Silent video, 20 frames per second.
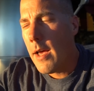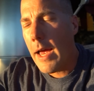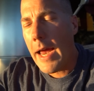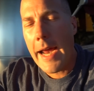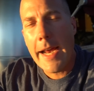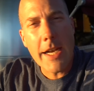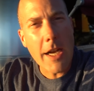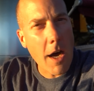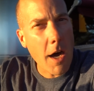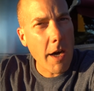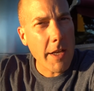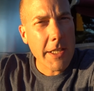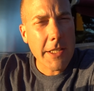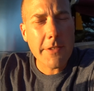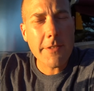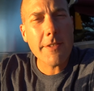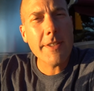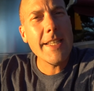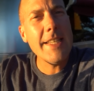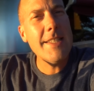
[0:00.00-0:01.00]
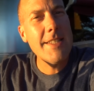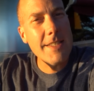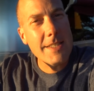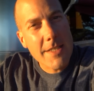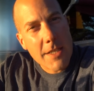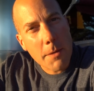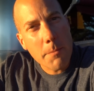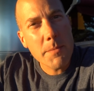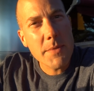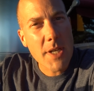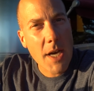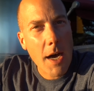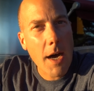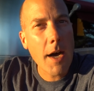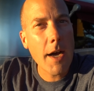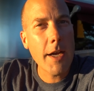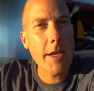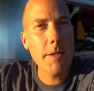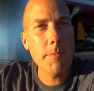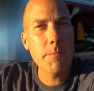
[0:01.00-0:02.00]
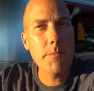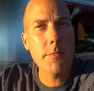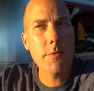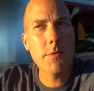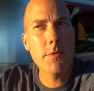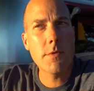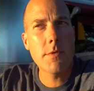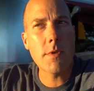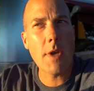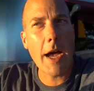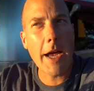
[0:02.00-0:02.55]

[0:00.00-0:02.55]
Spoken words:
And honestly, sometimes